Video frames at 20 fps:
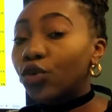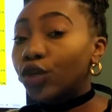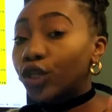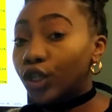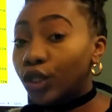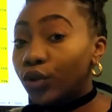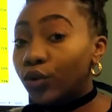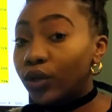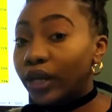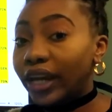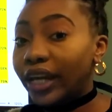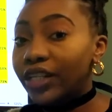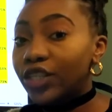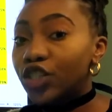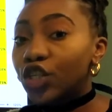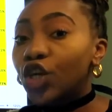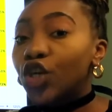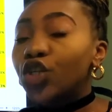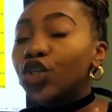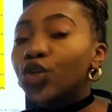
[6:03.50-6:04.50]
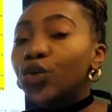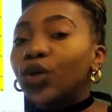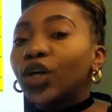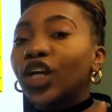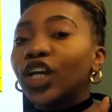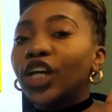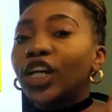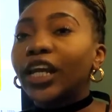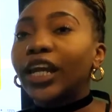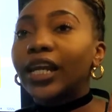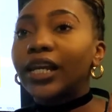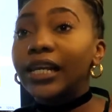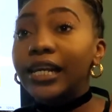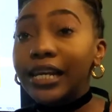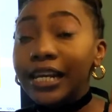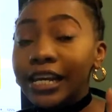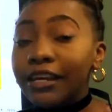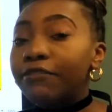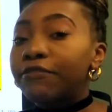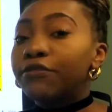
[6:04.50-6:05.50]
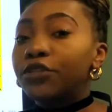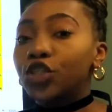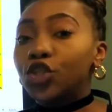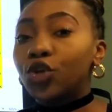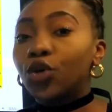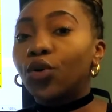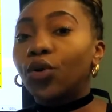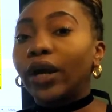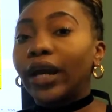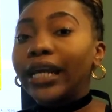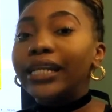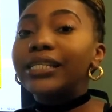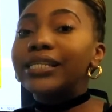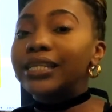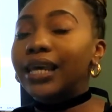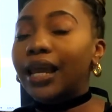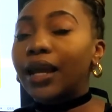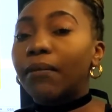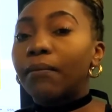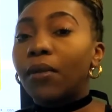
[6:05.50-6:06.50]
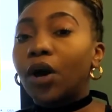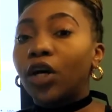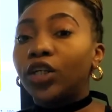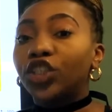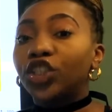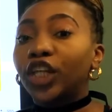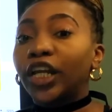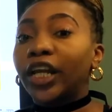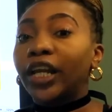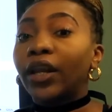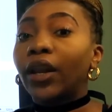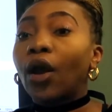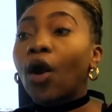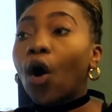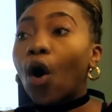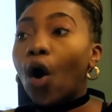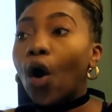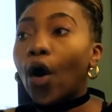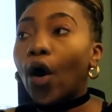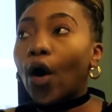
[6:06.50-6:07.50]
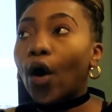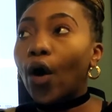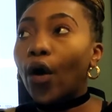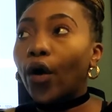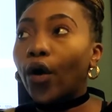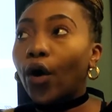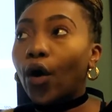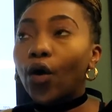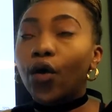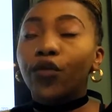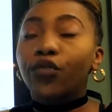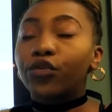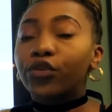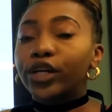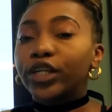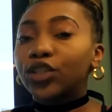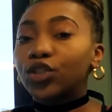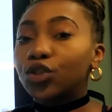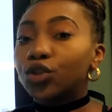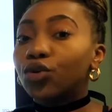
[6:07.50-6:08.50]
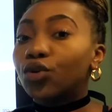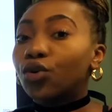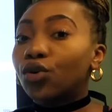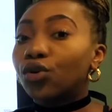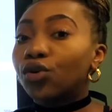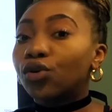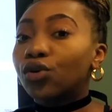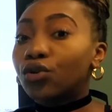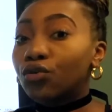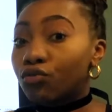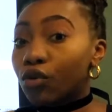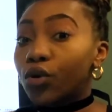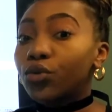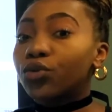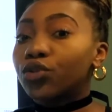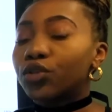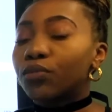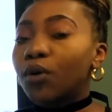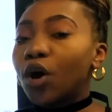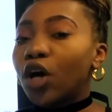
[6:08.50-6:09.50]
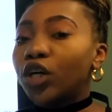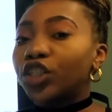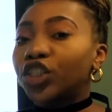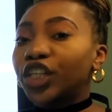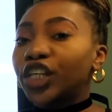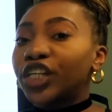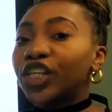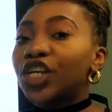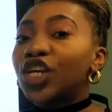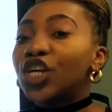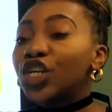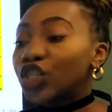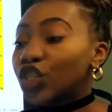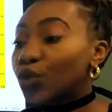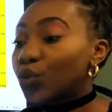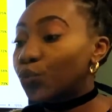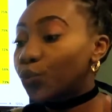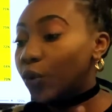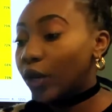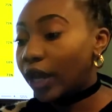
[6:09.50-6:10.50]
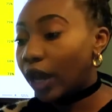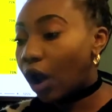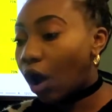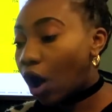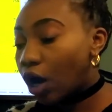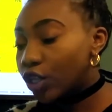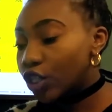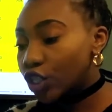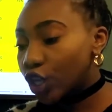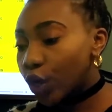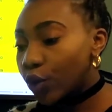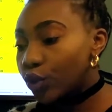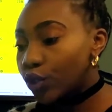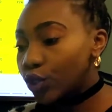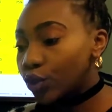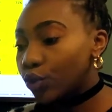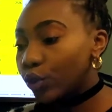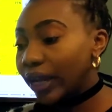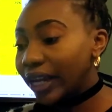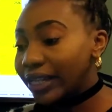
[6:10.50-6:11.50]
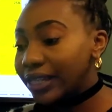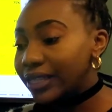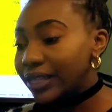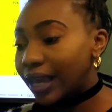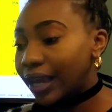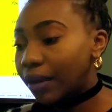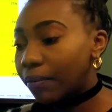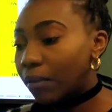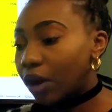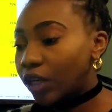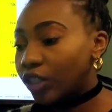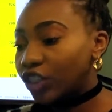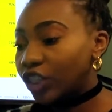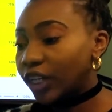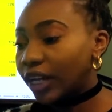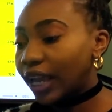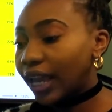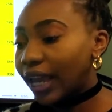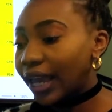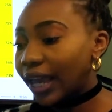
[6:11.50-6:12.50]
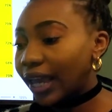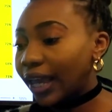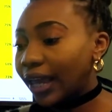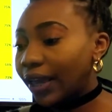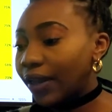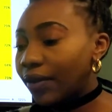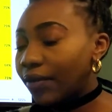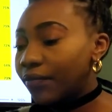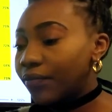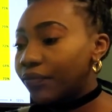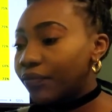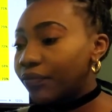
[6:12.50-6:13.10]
units, you can lift your intake margin over into your gross margin. So our total intake margin here